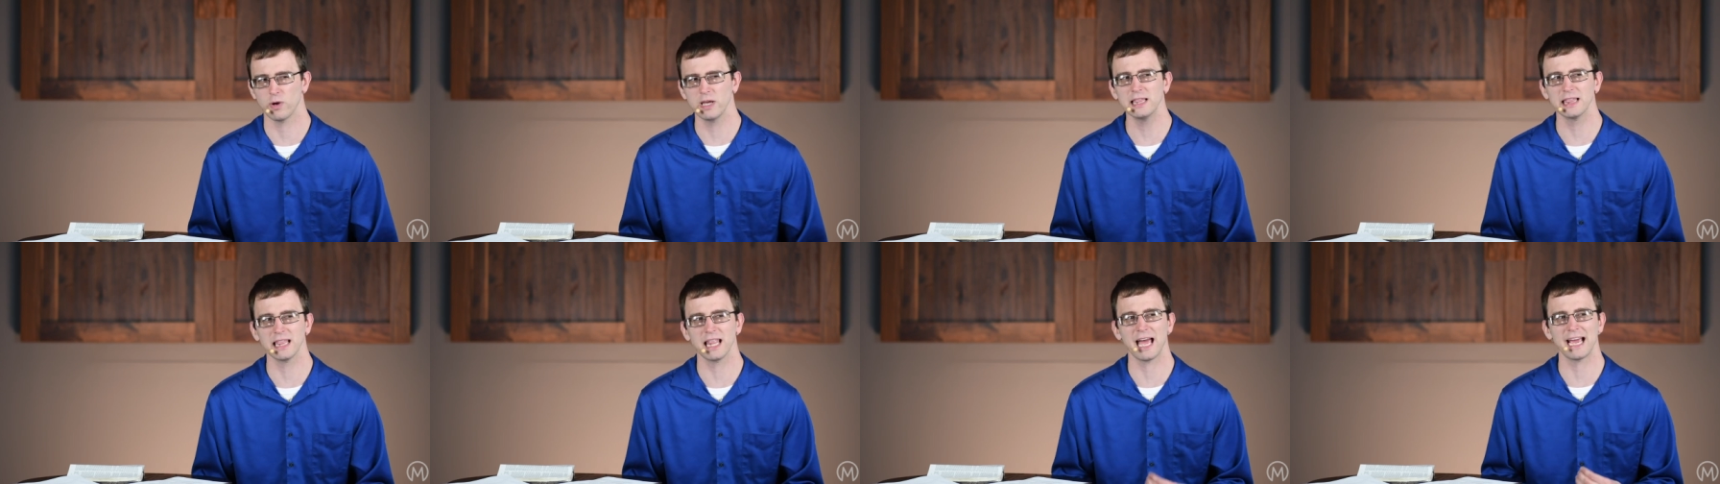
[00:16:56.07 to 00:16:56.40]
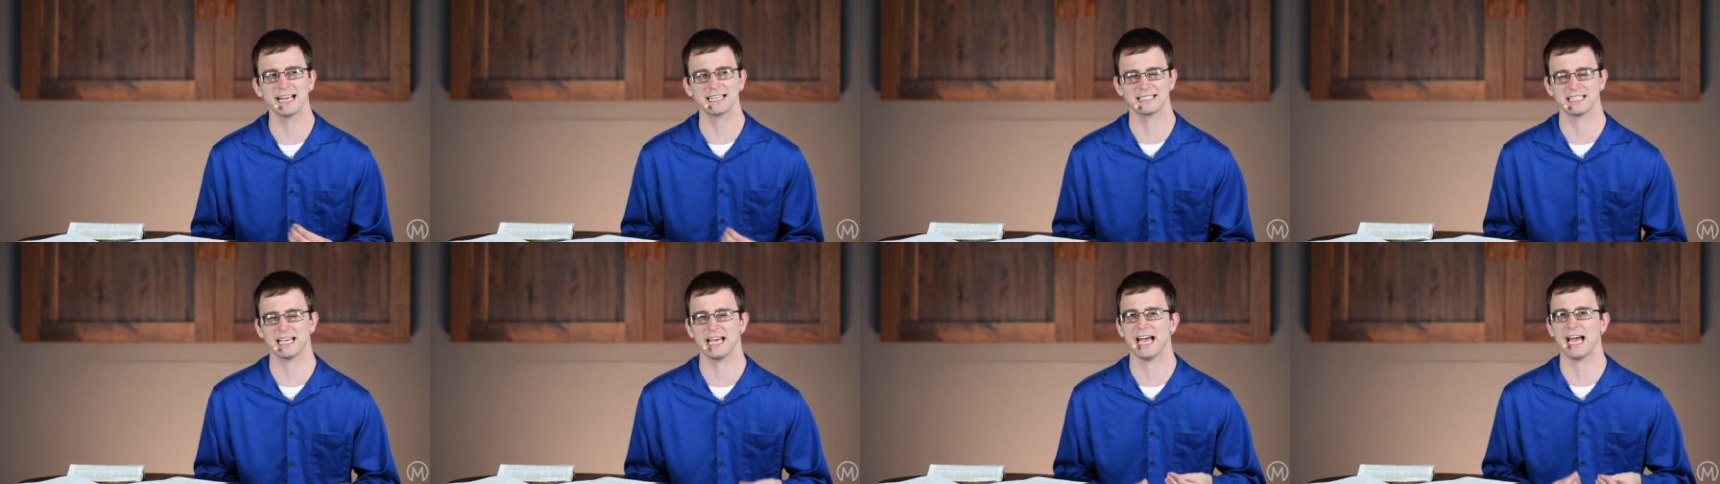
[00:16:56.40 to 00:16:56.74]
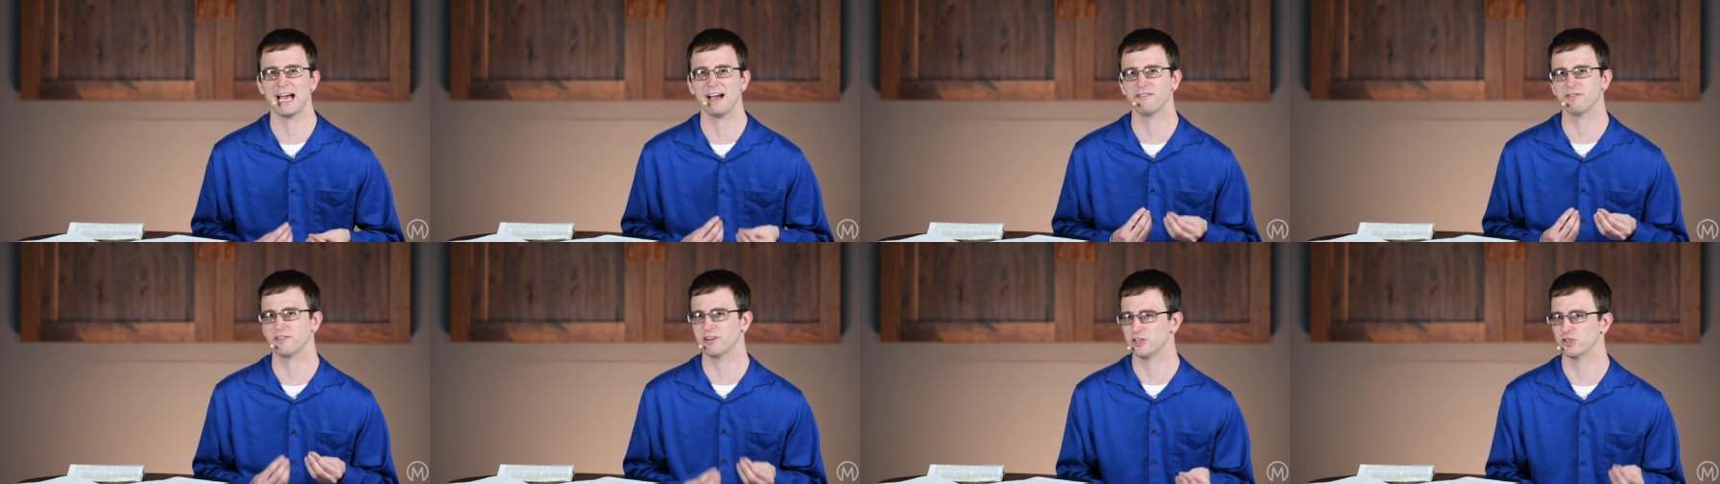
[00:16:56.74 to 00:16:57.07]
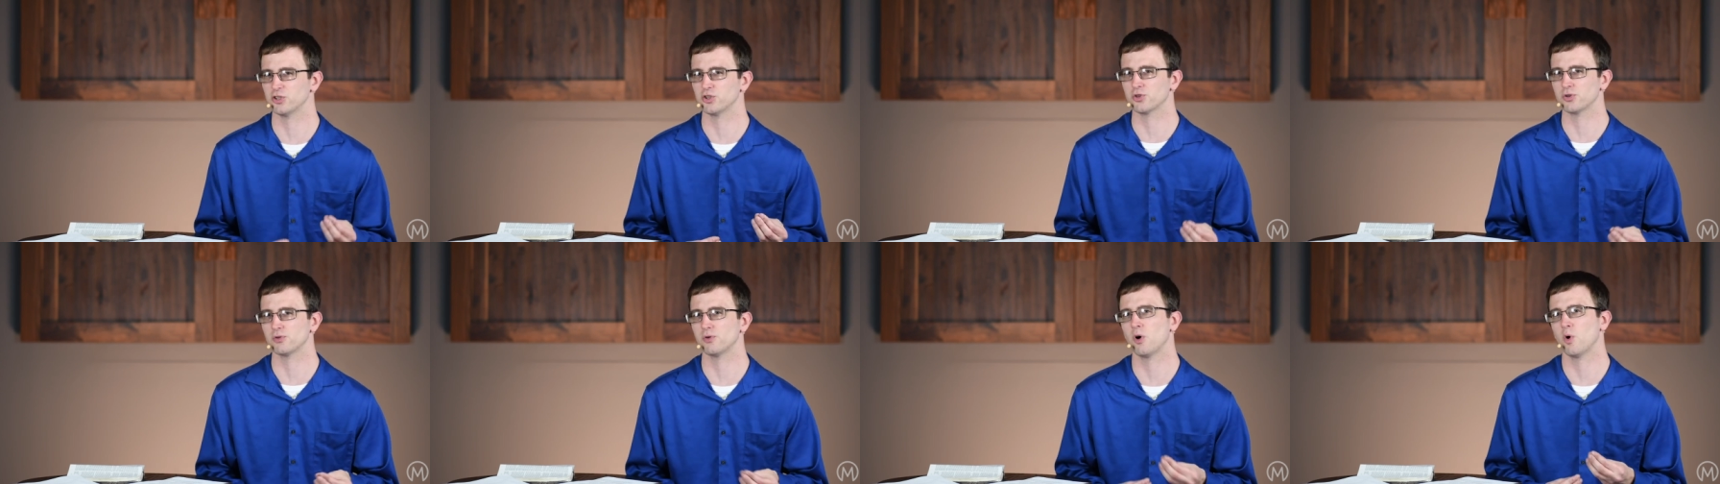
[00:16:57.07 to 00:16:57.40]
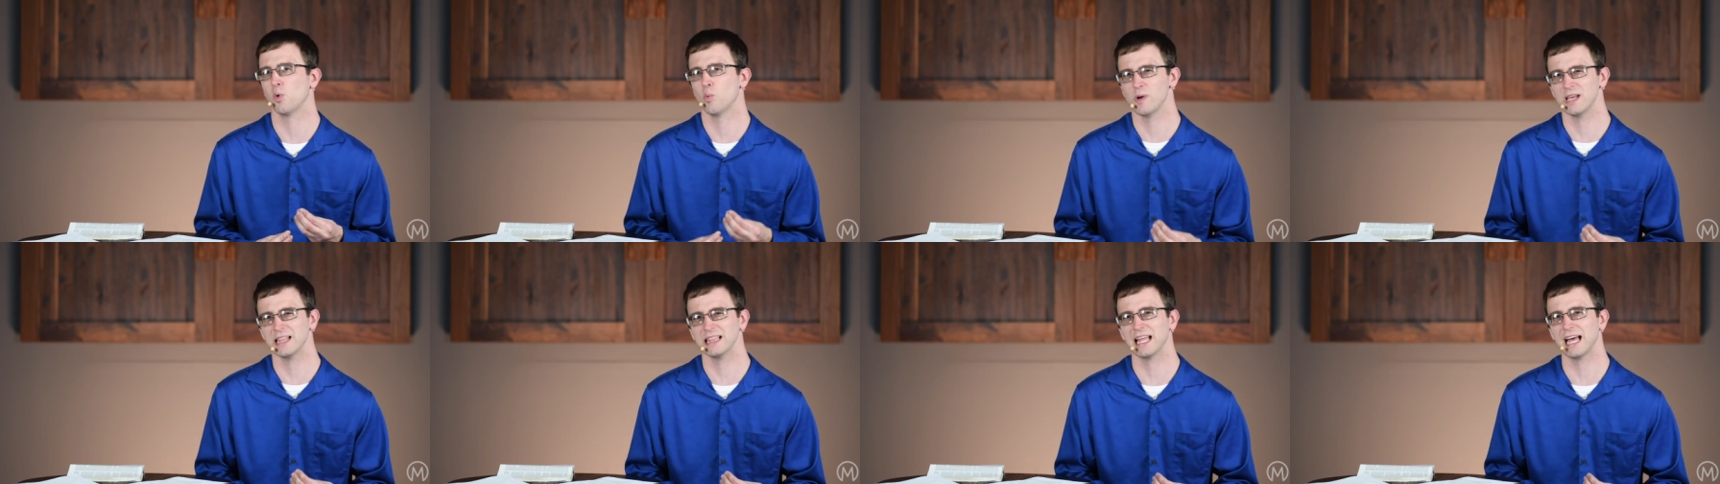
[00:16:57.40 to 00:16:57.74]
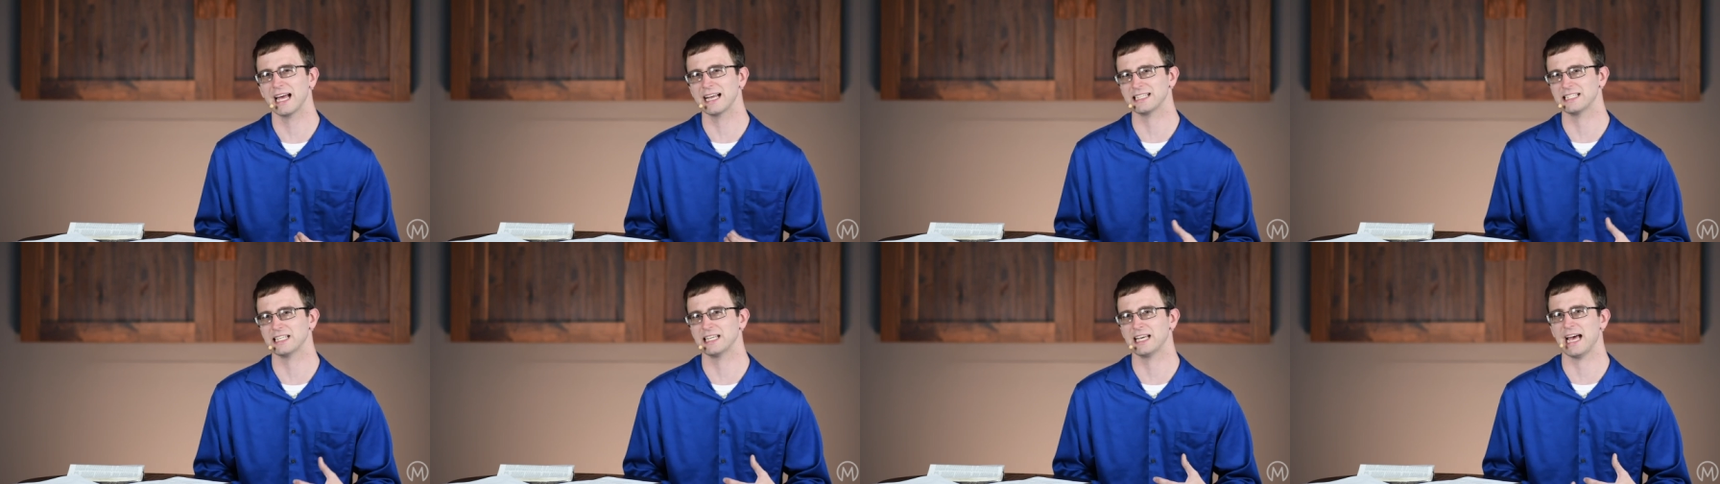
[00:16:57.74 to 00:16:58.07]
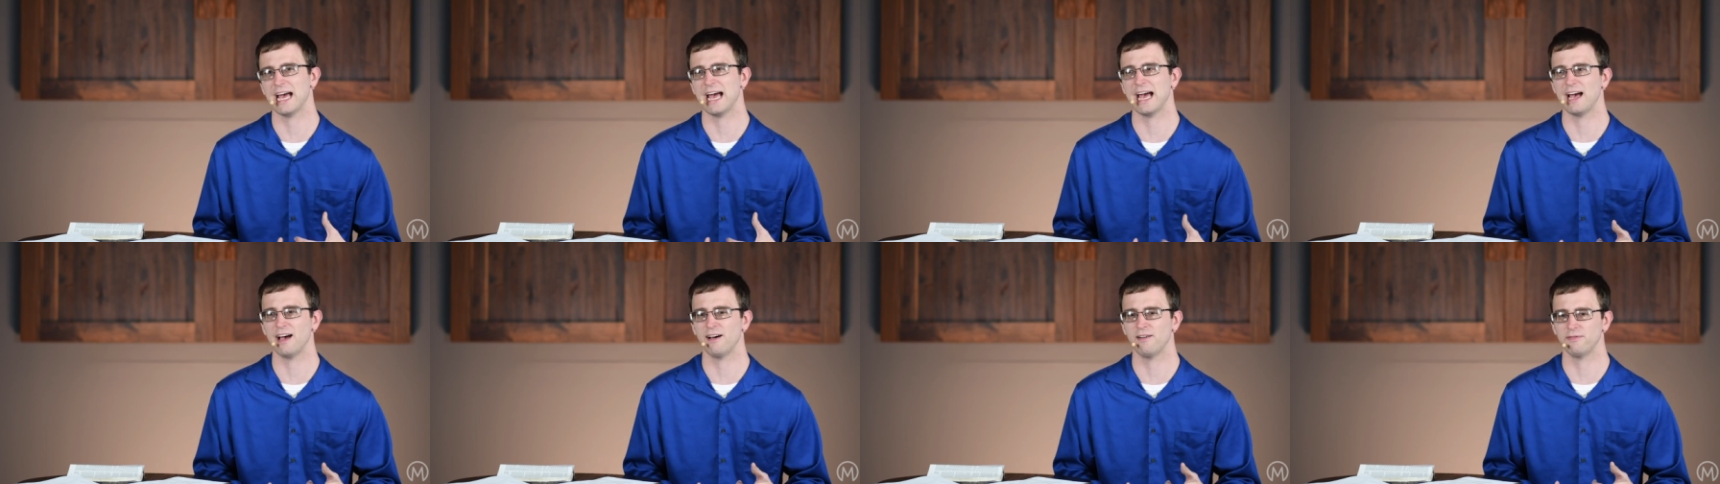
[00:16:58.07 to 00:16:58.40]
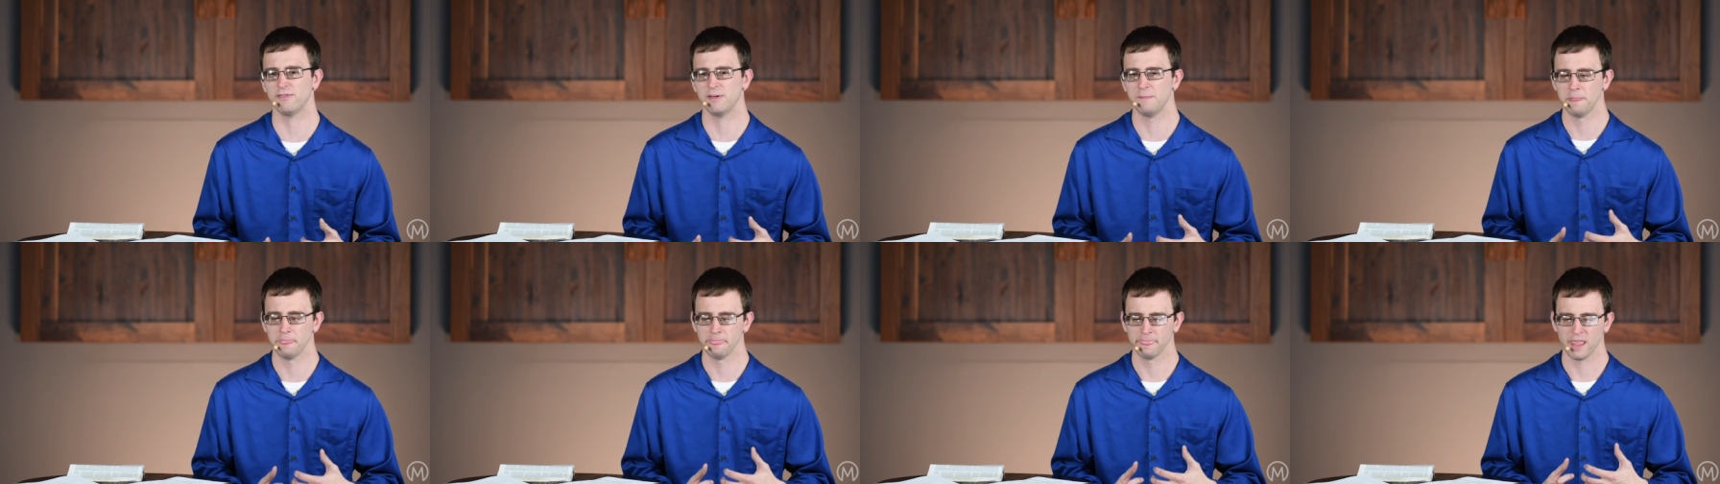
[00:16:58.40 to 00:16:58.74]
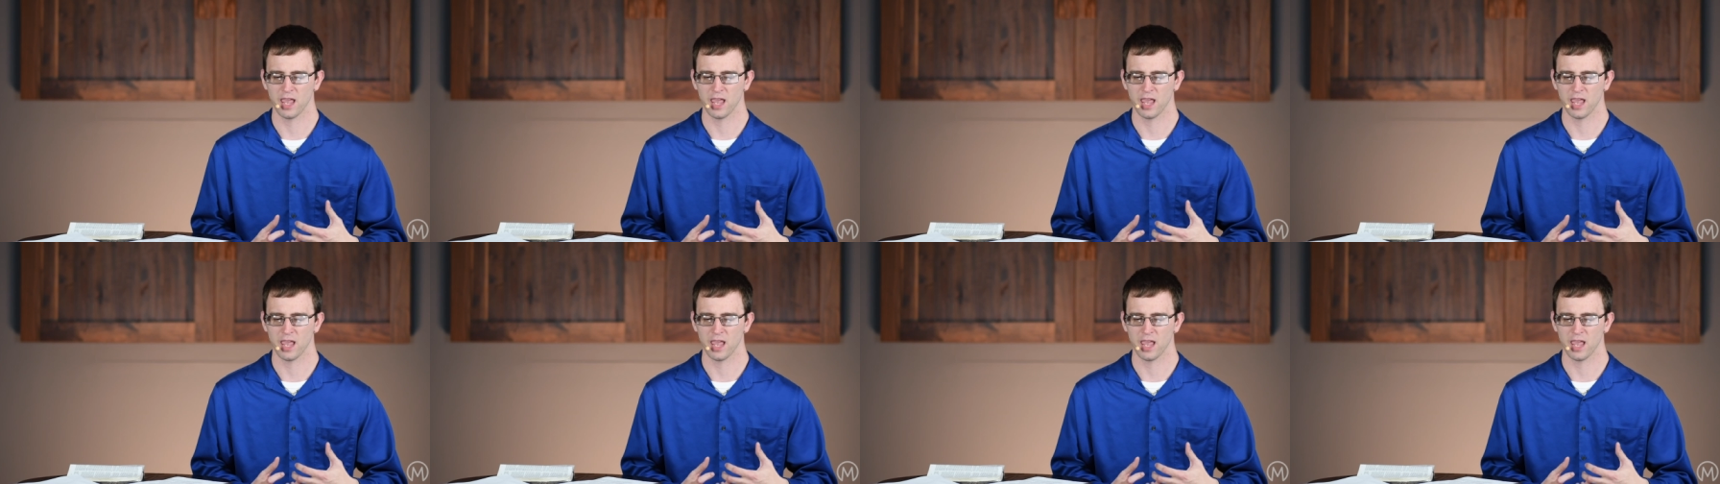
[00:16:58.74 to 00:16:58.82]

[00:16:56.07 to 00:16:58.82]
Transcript: We like to have control. We like to have